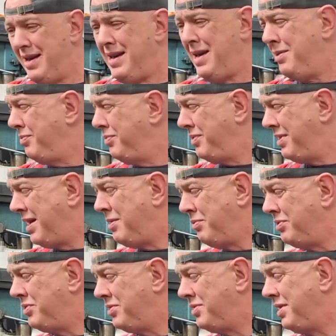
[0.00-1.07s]
It
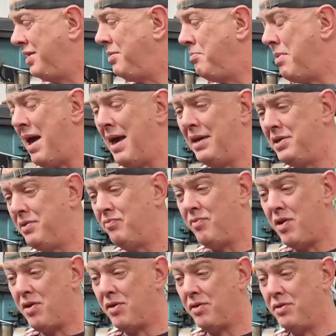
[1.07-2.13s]
was just in a mess, and
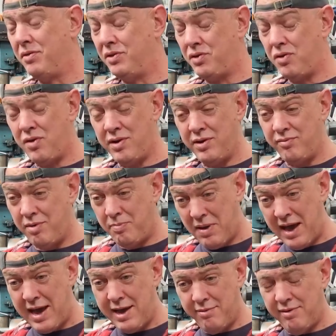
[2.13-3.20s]
rather than trying to
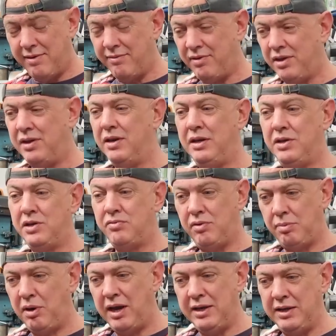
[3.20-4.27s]
repair everything, he just
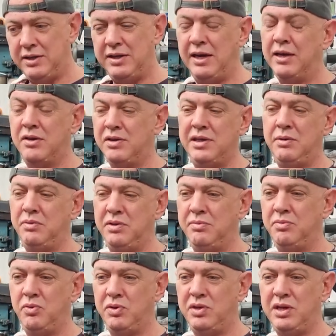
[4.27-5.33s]
replaced it because it was a
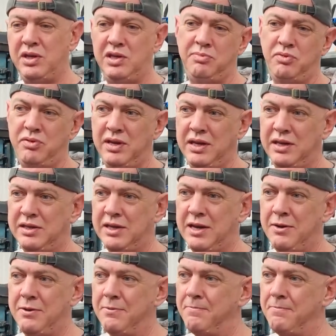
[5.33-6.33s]
more sensible thing to do.